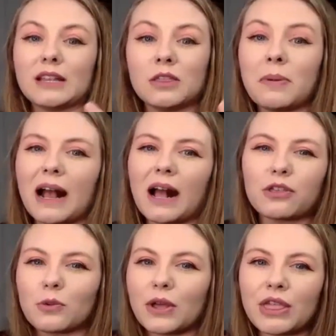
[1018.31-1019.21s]
bath
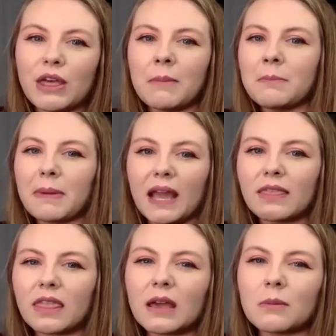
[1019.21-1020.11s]
with them and bathe
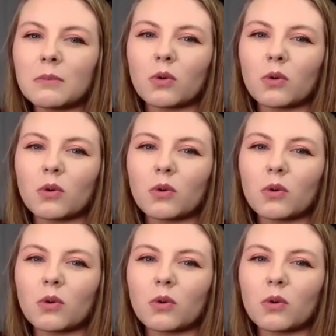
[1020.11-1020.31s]
them,